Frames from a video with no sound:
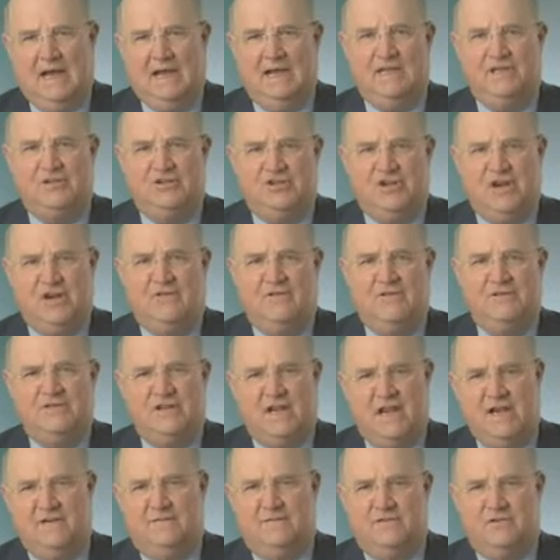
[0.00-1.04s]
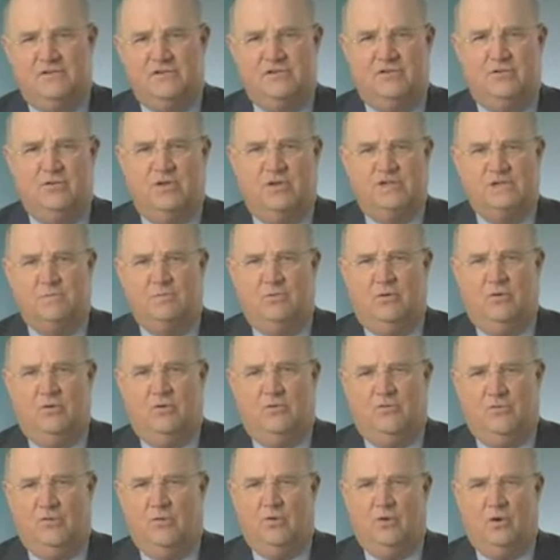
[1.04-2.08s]
I lead Chevron's efforts to
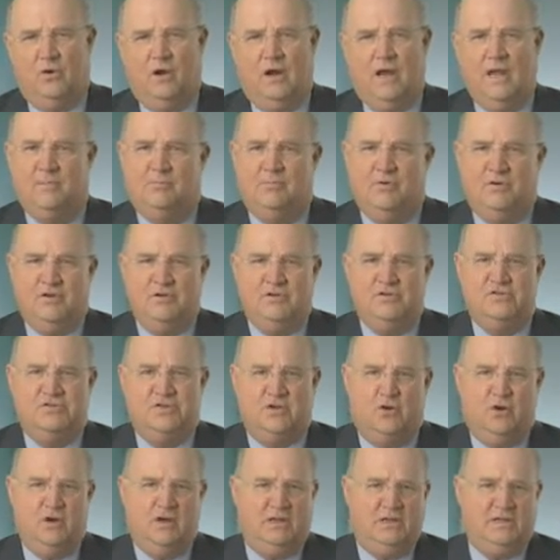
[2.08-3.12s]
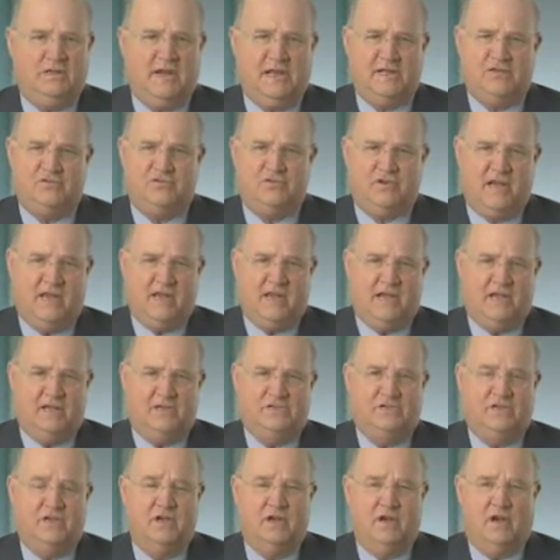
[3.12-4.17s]
explore for and produce oil and natural
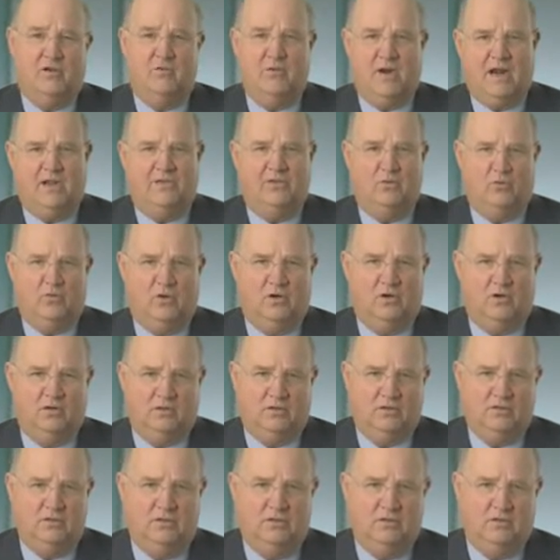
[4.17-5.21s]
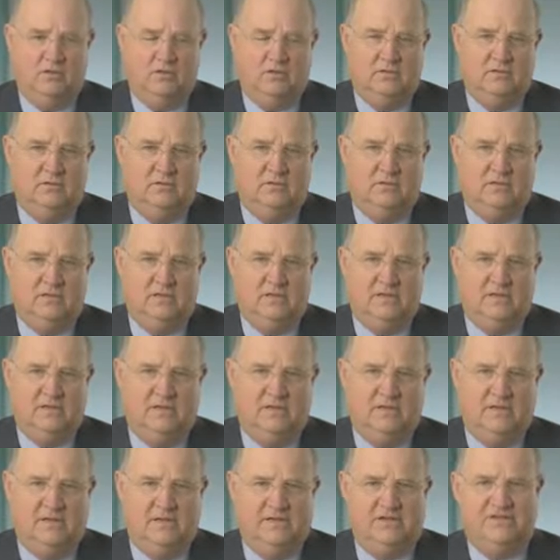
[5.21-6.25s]
gas around the world.
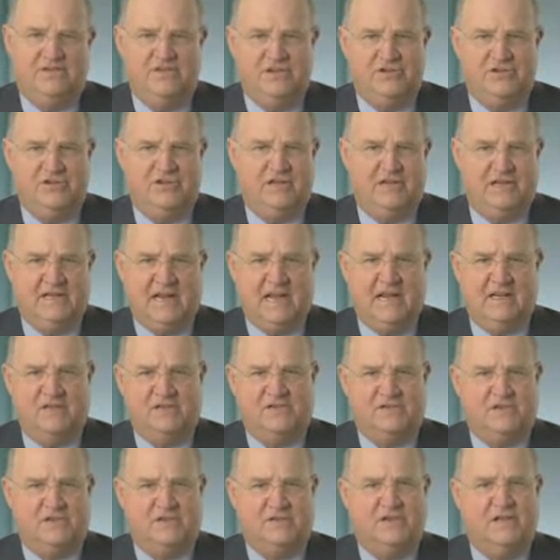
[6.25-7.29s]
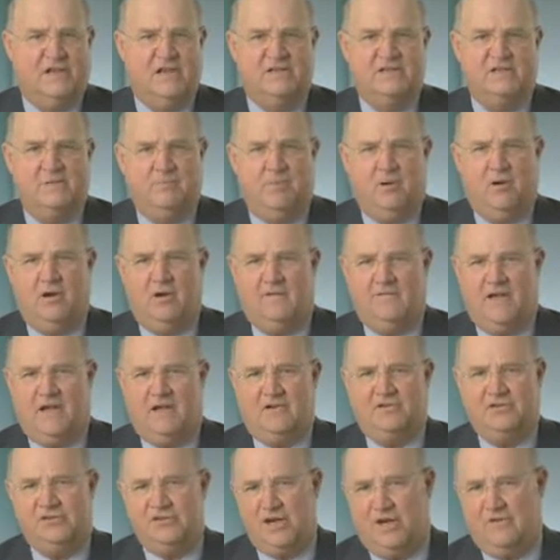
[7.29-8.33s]
Decision analysis is a part of
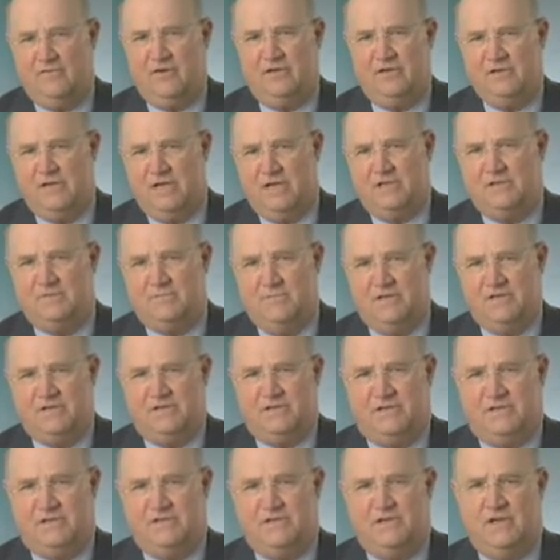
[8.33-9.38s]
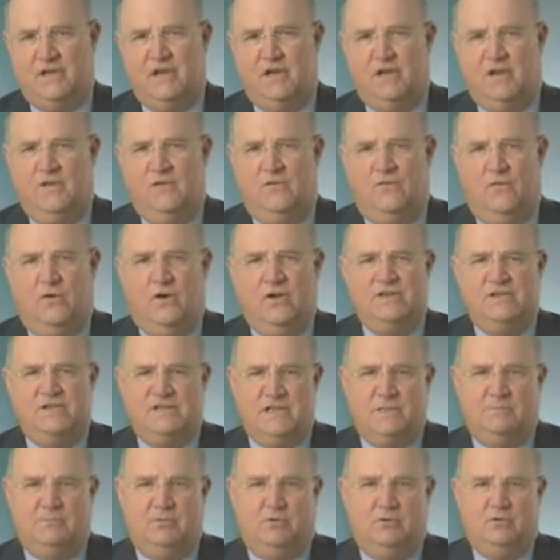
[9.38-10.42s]
how Chevron does business for a
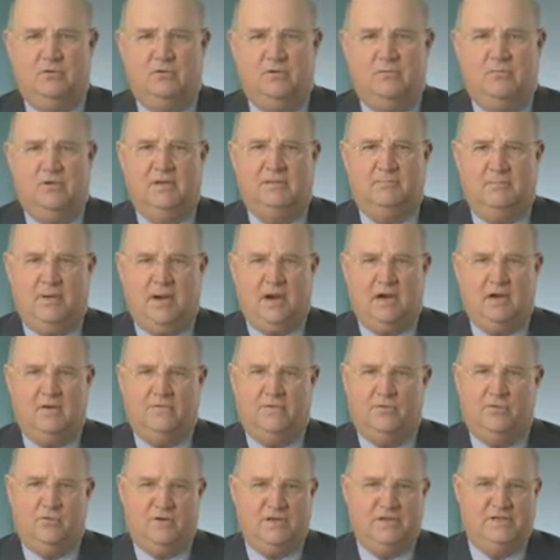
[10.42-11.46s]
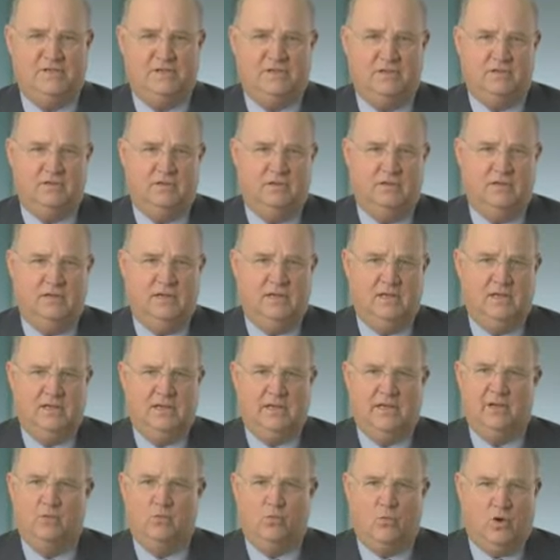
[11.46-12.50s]
simple but powerful reason.
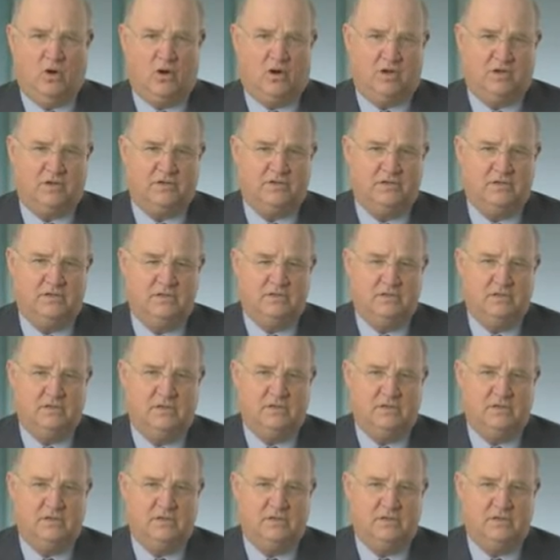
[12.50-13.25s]
It works.